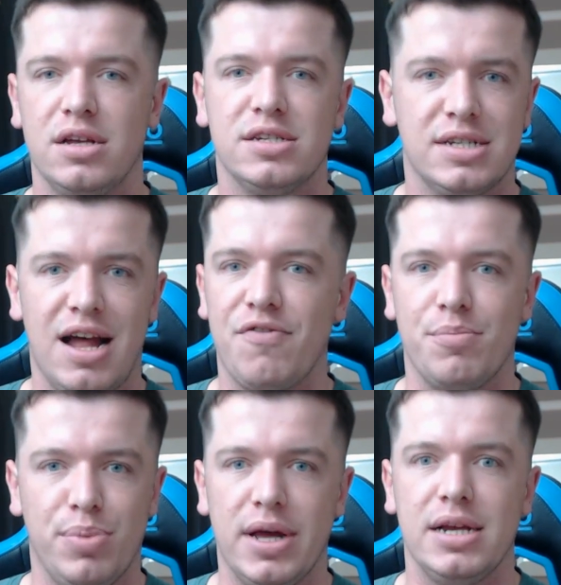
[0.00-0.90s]
staff,
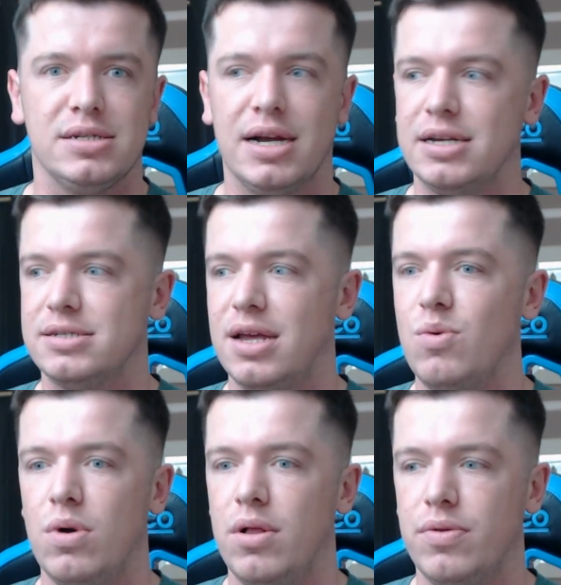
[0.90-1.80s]
and players, like I say,
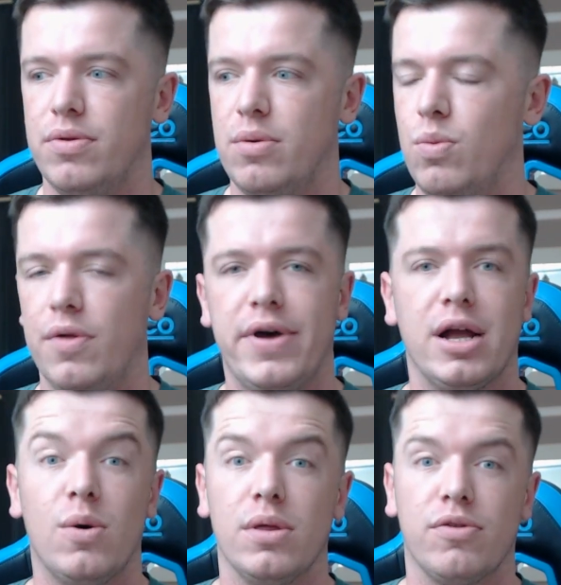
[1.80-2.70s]
what they're
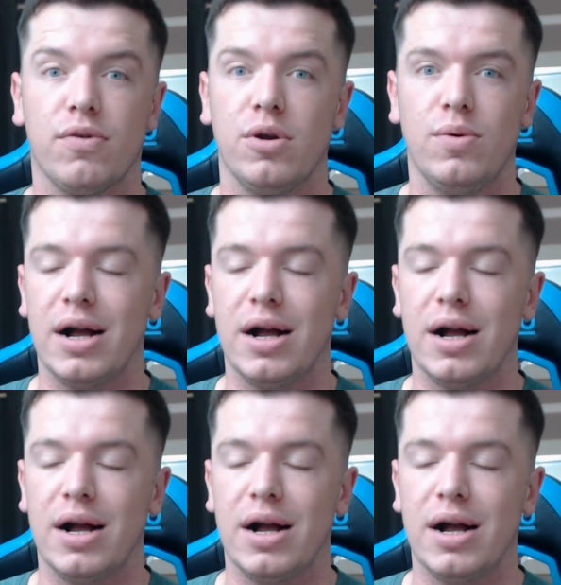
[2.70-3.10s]
going through.